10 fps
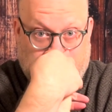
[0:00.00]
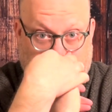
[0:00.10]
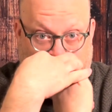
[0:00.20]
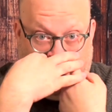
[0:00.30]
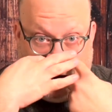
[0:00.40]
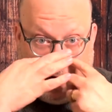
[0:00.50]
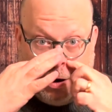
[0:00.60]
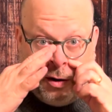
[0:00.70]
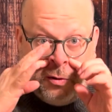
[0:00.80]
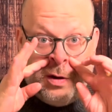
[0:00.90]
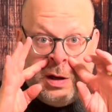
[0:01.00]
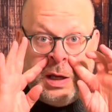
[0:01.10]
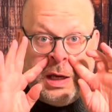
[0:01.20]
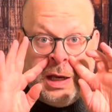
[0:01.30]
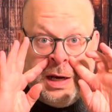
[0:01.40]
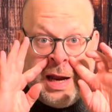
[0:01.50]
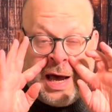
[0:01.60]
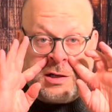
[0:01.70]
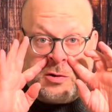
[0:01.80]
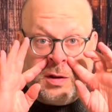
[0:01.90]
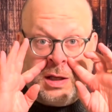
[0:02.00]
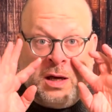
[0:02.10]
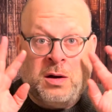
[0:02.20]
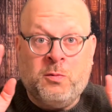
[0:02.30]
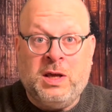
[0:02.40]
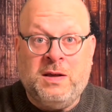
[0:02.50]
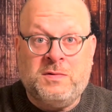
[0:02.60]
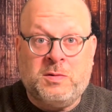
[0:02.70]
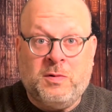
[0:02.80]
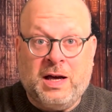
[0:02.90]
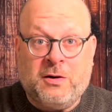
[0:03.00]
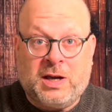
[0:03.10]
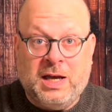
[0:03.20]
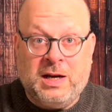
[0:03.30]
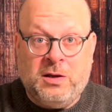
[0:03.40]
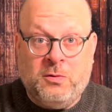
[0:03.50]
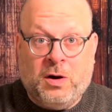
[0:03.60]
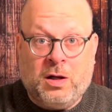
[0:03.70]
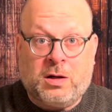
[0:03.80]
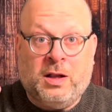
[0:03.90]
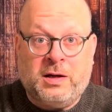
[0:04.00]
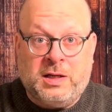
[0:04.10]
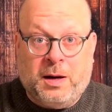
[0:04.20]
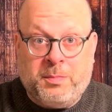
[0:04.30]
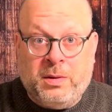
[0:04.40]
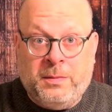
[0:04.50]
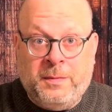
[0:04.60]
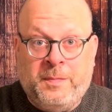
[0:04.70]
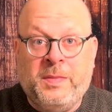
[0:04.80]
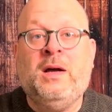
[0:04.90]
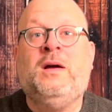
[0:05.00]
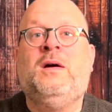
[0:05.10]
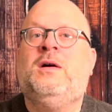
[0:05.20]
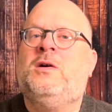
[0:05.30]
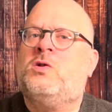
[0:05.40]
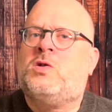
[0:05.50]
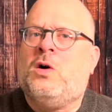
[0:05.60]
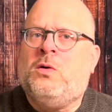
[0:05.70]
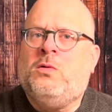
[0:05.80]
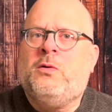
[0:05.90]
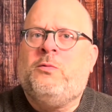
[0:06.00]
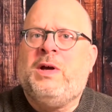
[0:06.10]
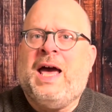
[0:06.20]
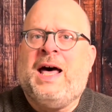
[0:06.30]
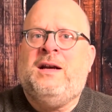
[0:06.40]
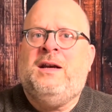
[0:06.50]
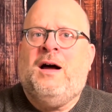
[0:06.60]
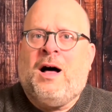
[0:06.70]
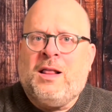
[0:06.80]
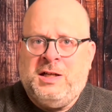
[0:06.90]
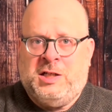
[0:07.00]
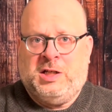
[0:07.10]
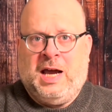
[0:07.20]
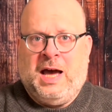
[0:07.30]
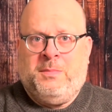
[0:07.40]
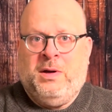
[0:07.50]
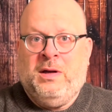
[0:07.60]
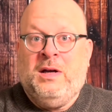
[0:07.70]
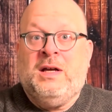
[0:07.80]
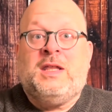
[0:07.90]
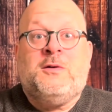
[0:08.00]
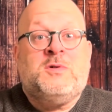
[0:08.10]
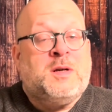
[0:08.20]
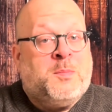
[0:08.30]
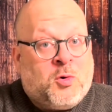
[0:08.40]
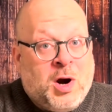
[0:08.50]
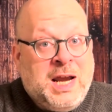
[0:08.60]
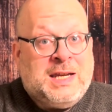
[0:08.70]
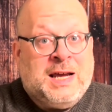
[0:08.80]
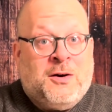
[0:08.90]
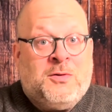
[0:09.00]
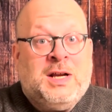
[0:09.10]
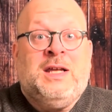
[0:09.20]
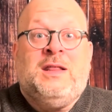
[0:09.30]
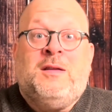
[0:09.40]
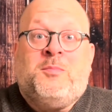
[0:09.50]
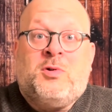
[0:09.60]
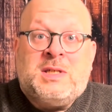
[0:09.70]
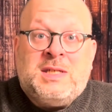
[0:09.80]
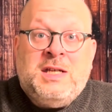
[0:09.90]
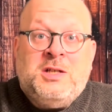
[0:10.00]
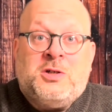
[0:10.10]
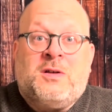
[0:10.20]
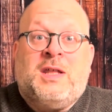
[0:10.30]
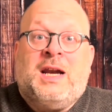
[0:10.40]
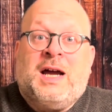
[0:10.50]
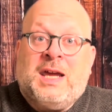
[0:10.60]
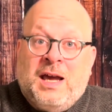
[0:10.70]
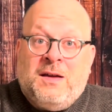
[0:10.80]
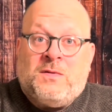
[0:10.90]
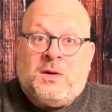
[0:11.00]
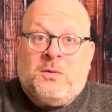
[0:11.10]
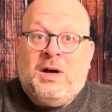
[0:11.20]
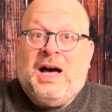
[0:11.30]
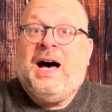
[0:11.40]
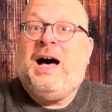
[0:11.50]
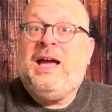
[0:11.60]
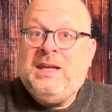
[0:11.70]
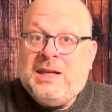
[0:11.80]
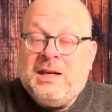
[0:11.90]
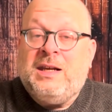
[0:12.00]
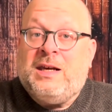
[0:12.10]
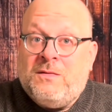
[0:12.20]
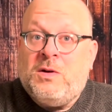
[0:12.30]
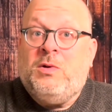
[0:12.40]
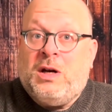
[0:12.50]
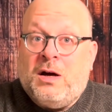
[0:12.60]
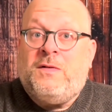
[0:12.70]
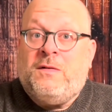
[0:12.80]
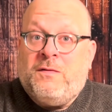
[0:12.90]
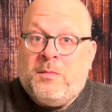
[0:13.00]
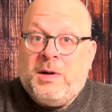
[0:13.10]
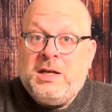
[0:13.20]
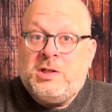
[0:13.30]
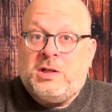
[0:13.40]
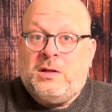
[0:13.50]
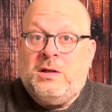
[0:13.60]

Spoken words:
now it naturally unweaves without getting you all clunked up. So we had a knowledge gap. There was a breakdown in the procedure that I gave you. I didn't give you enough information.